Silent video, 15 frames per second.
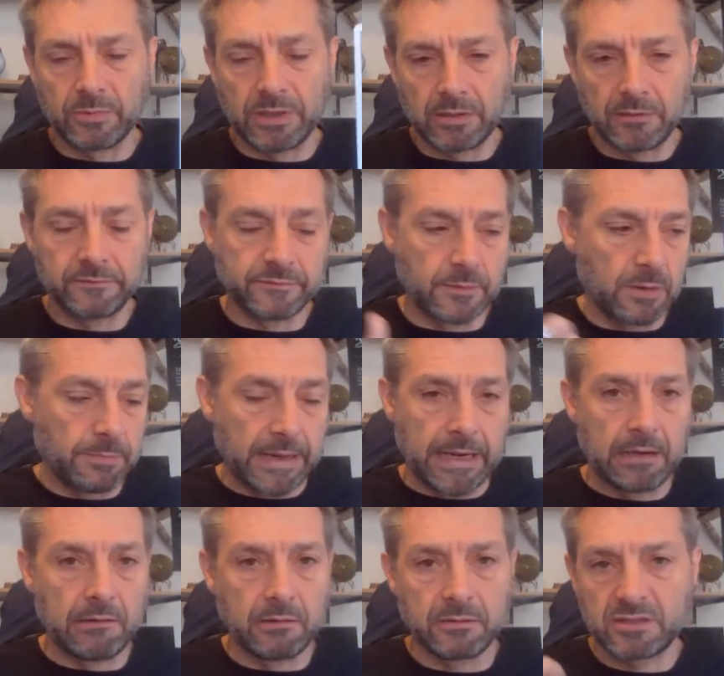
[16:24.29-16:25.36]
We learned from our
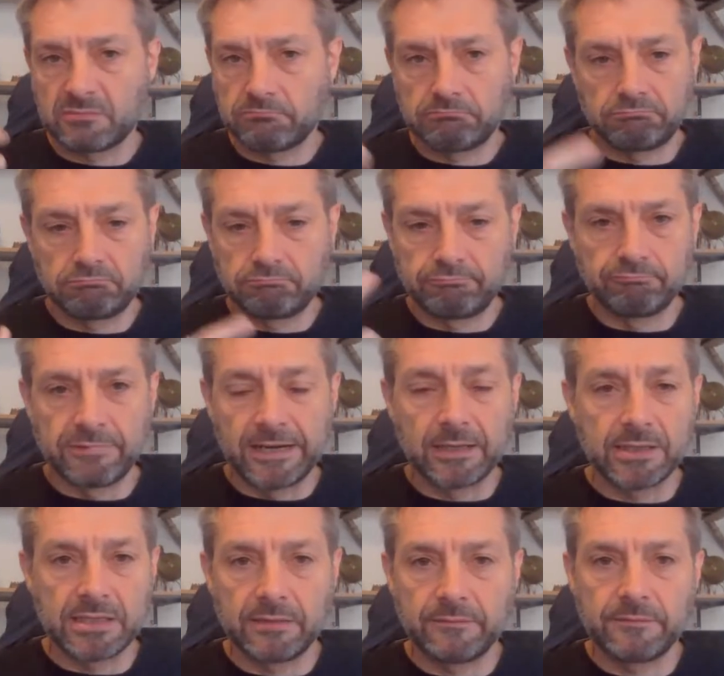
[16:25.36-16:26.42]
parents,
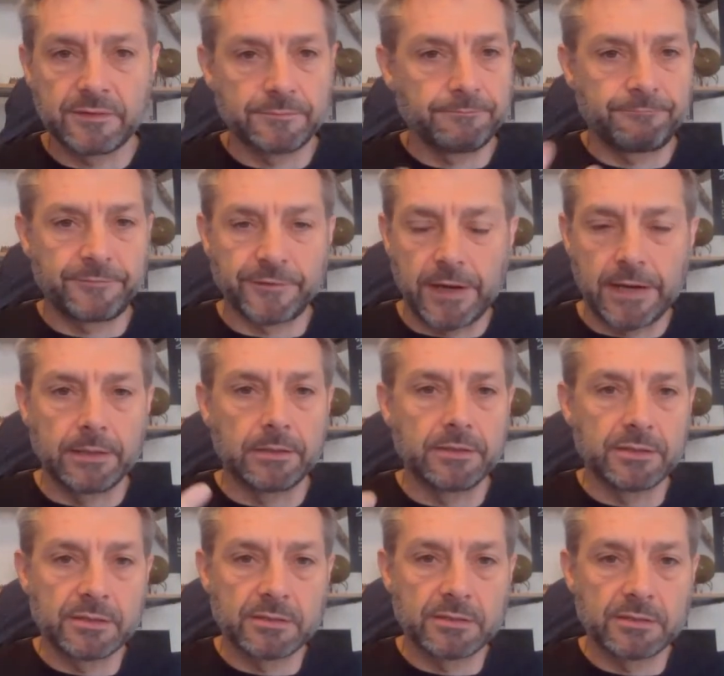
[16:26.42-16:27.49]
relatives,
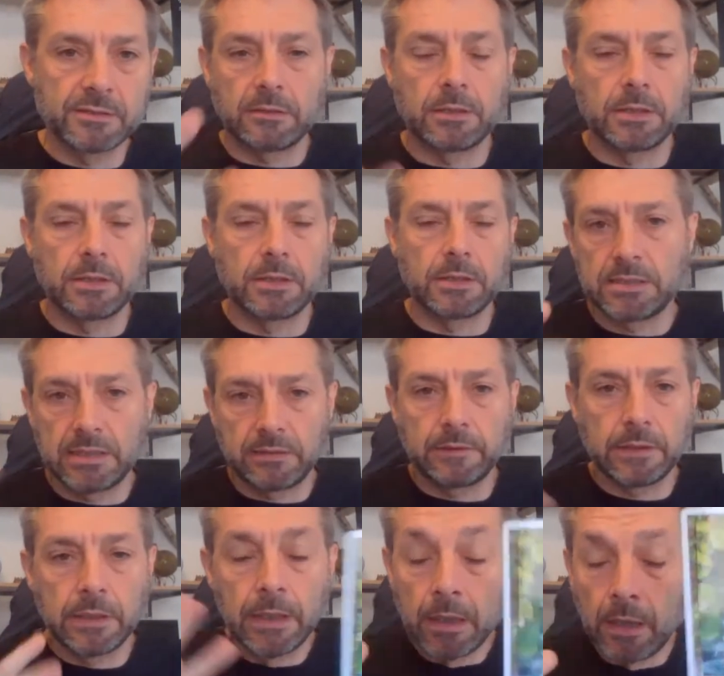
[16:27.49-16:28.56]
friends, society,
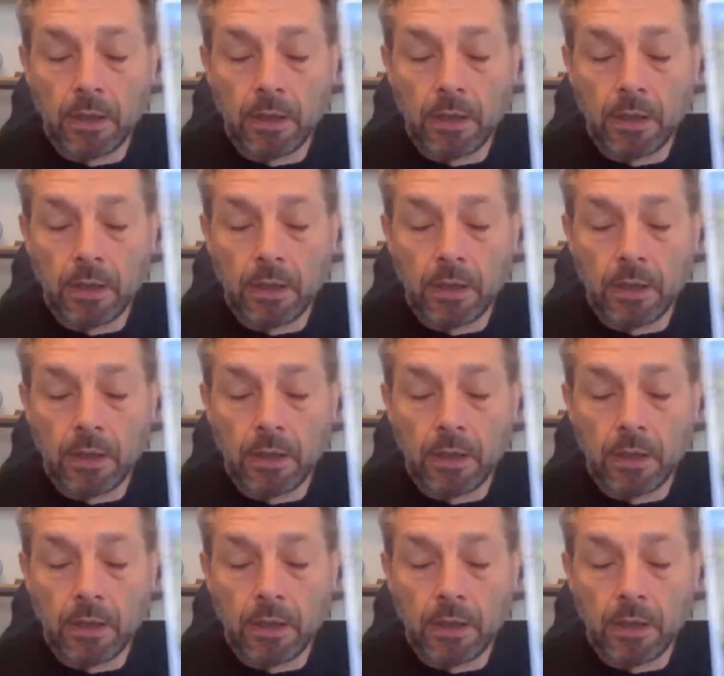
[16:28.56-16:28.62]
TV,